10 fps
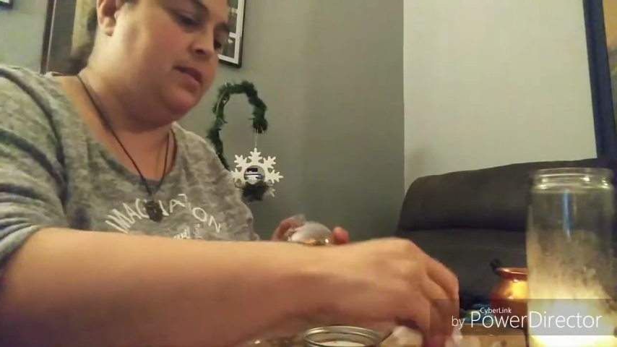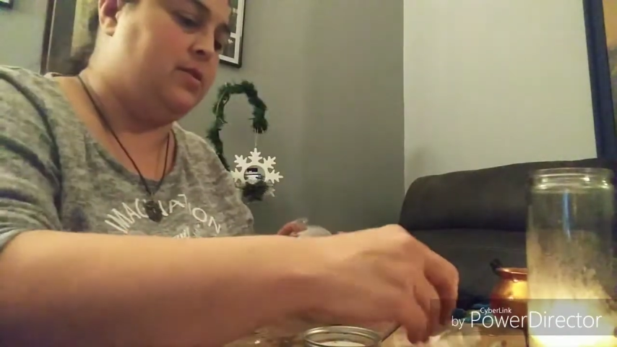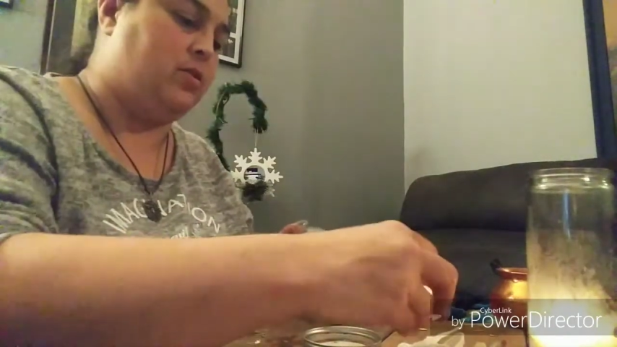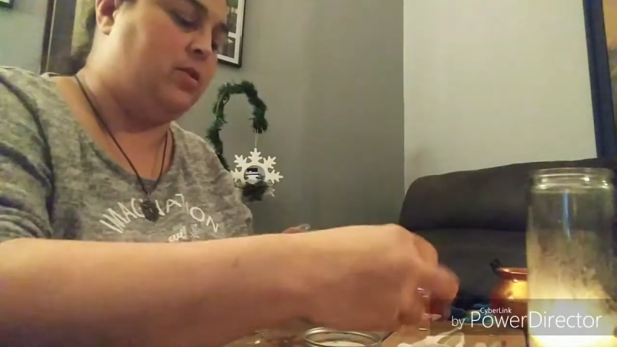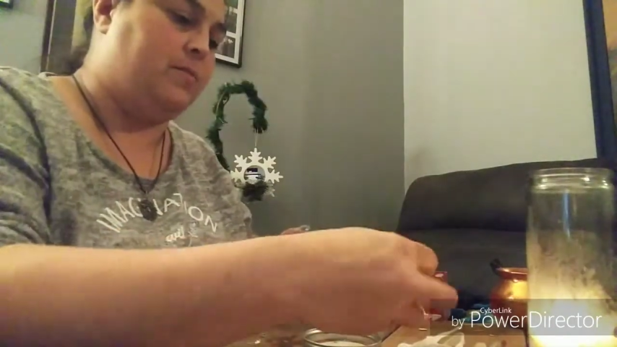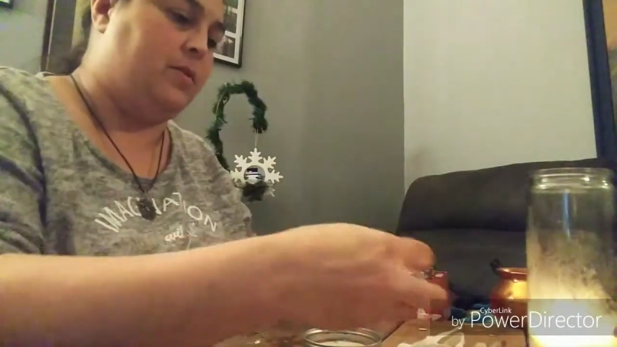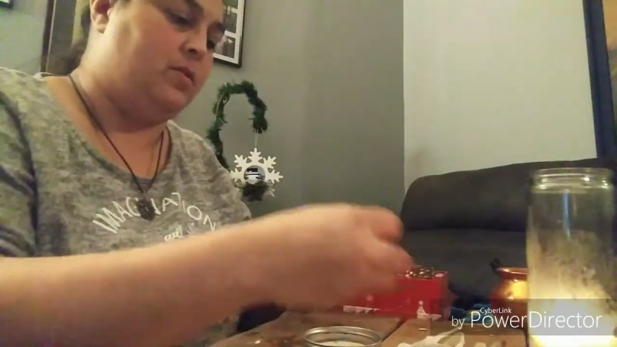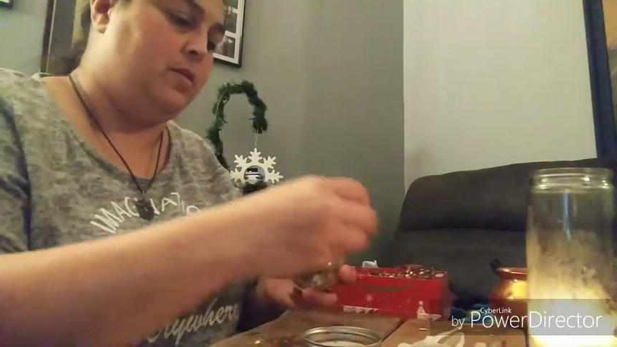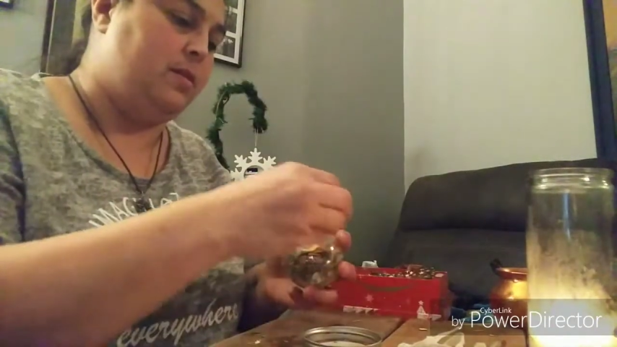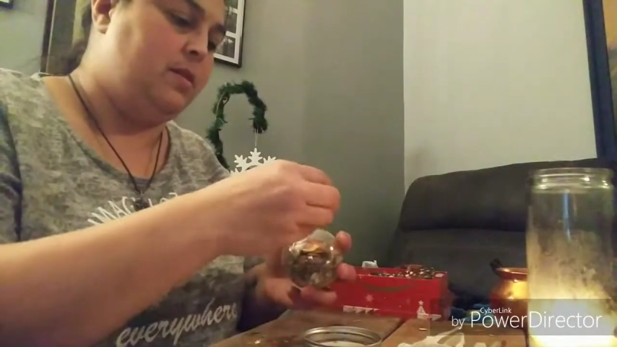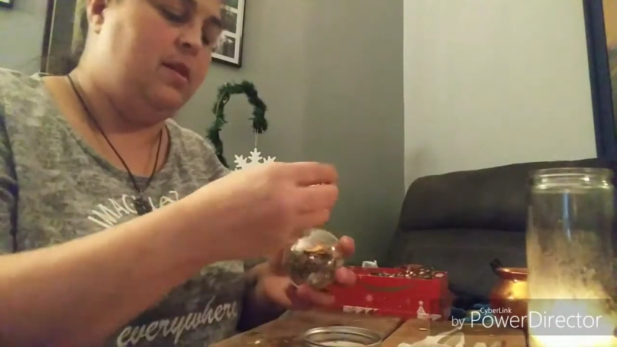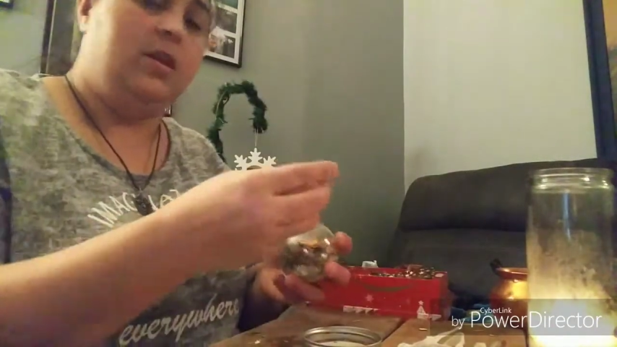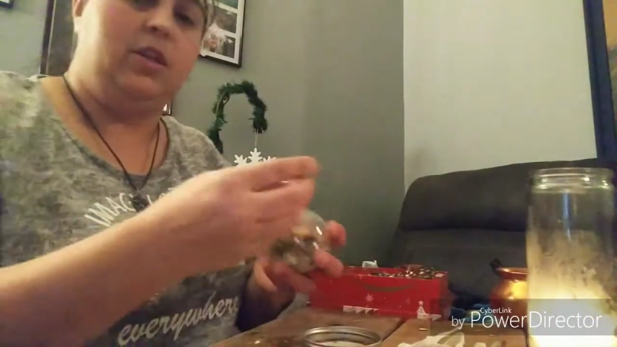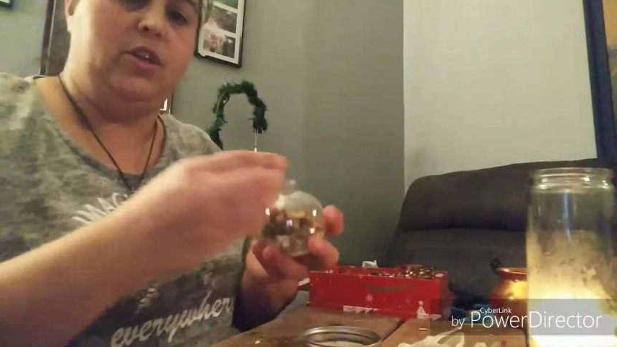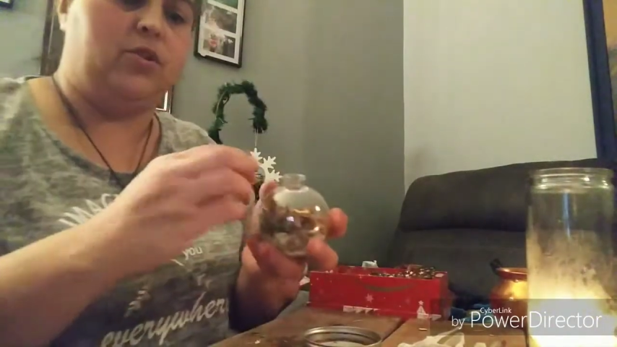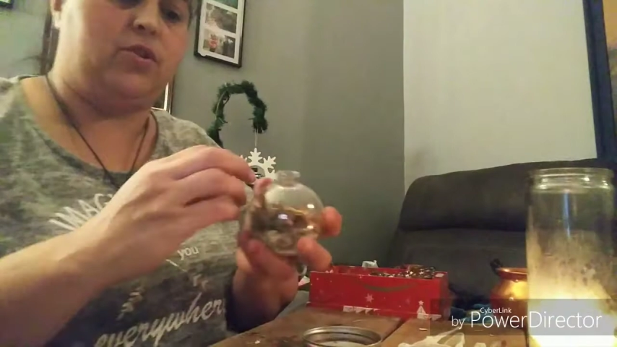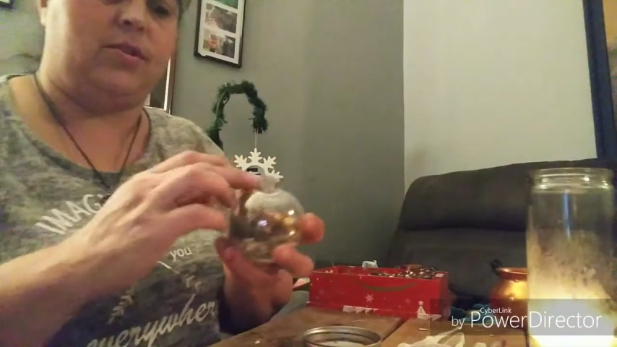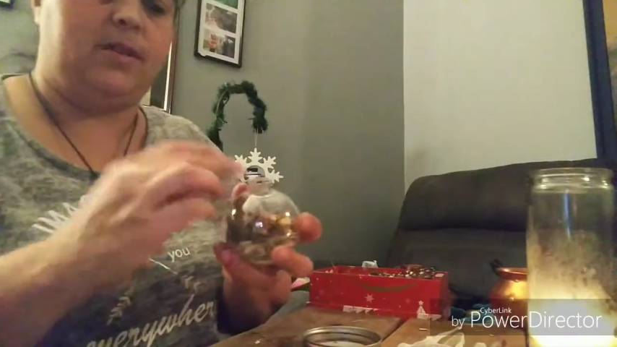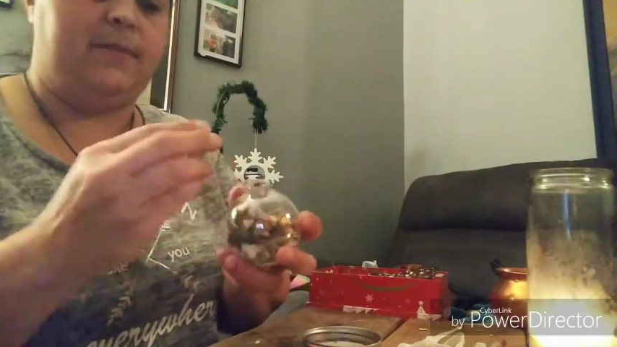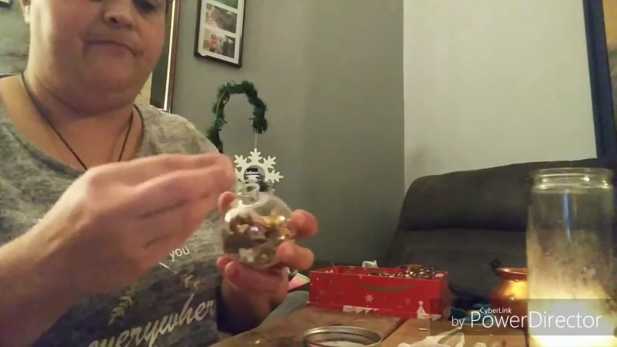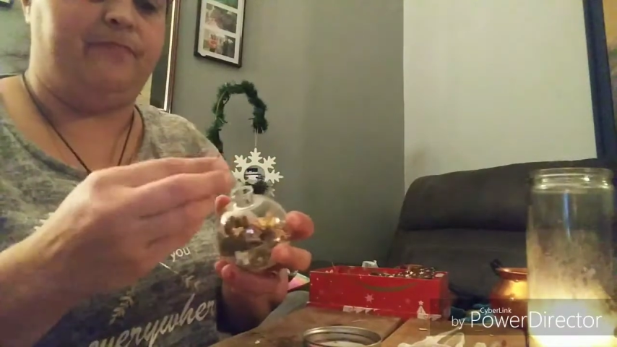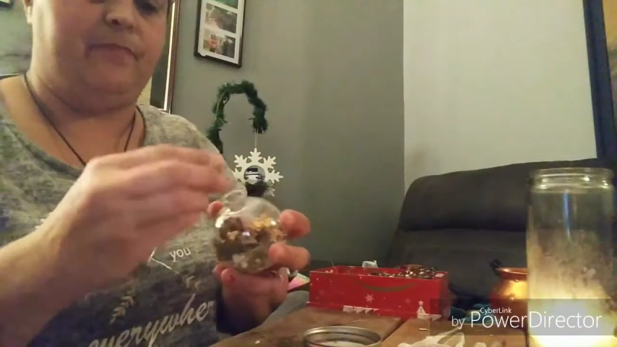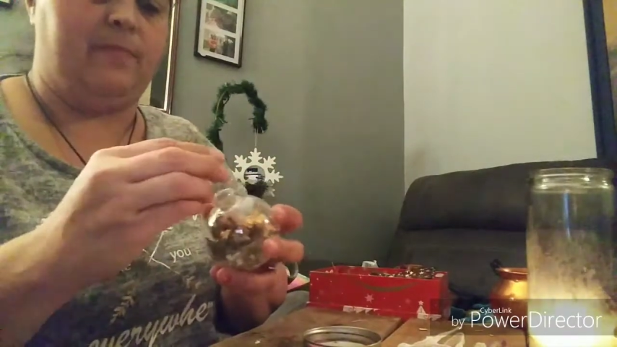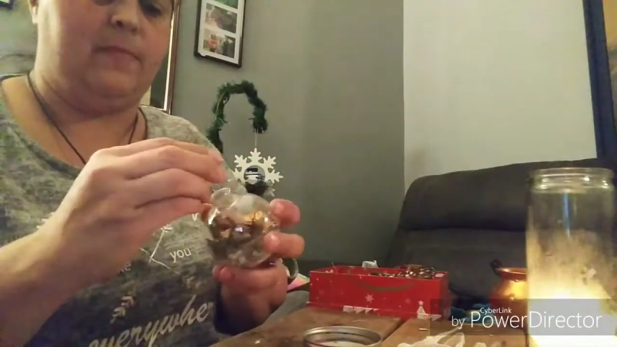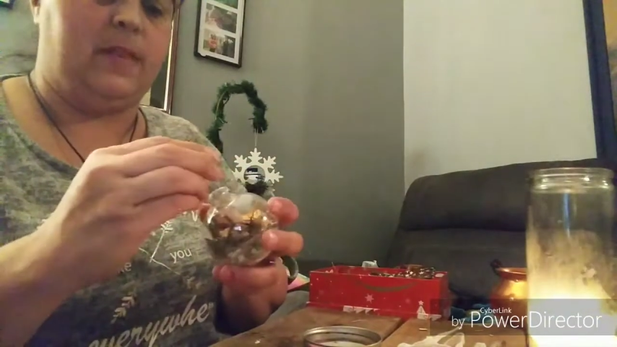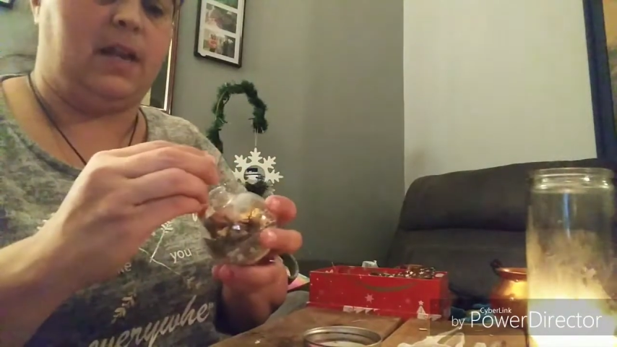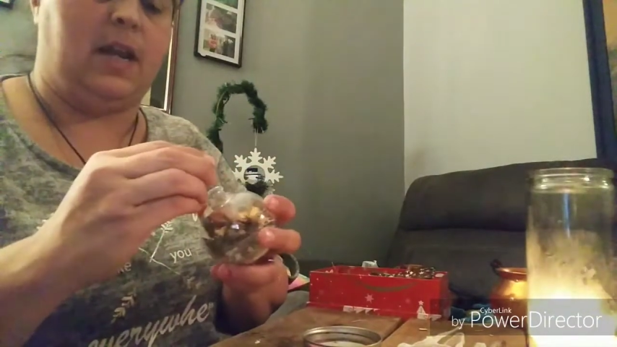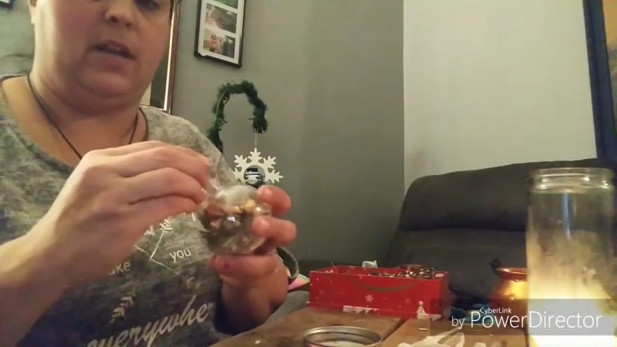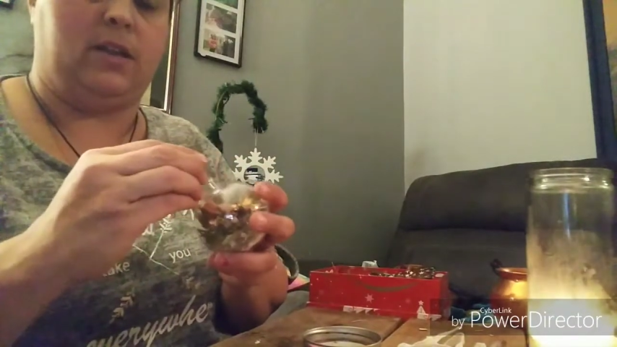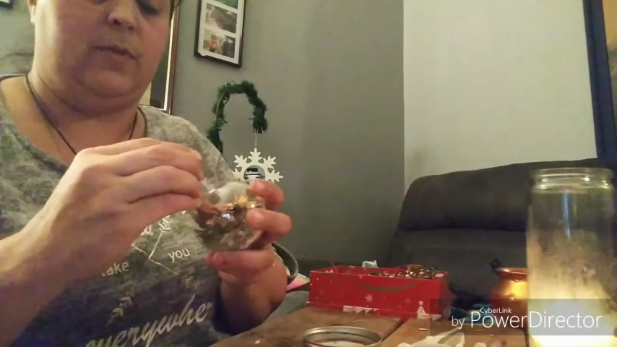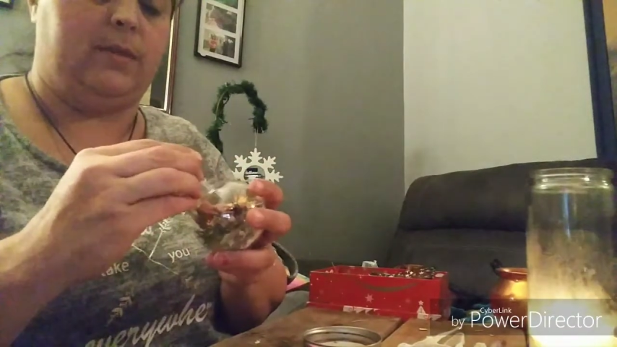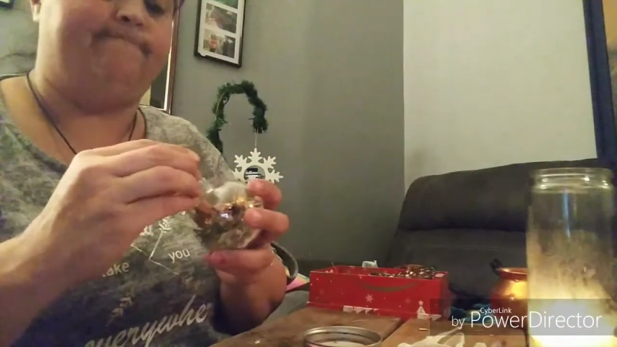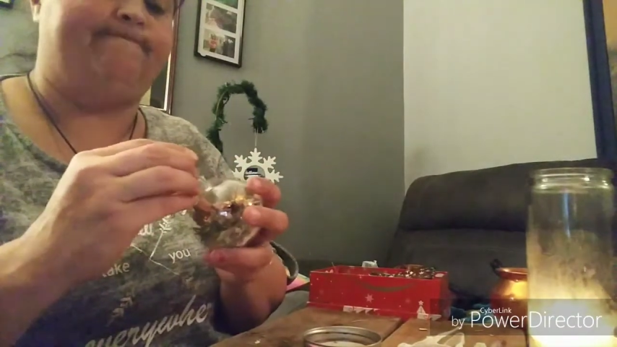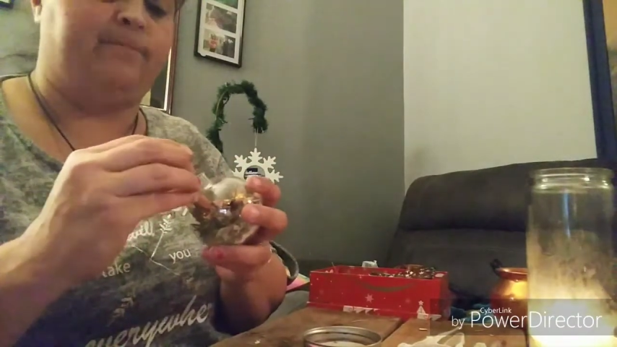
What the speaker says: the top on. Usually, I glue it,